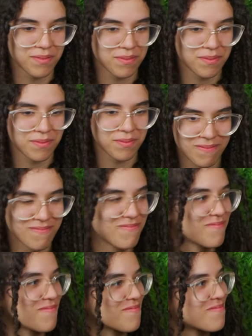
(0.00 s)

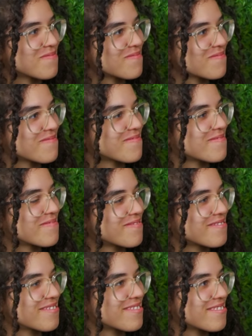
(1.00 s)

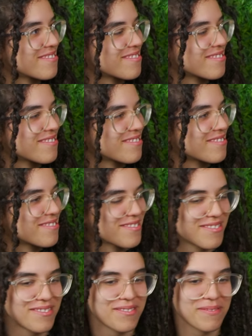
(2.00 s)

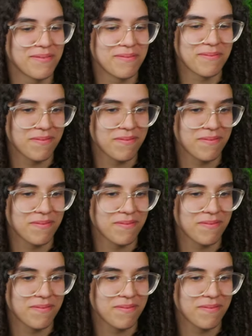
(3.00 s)
(not speaking)